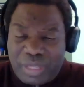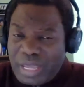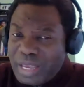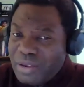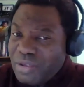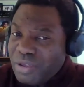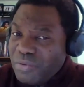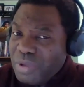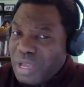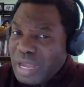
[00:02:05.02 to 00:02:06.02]
and
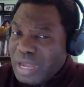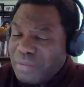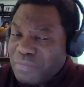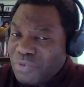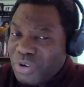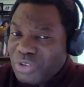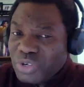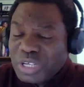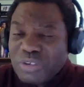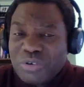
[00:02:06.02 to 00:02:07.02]
I'm really
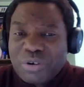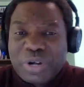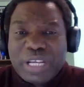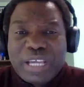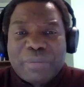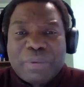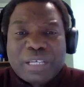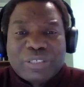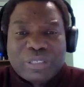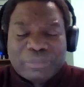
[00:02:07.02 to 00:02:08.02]
talking already about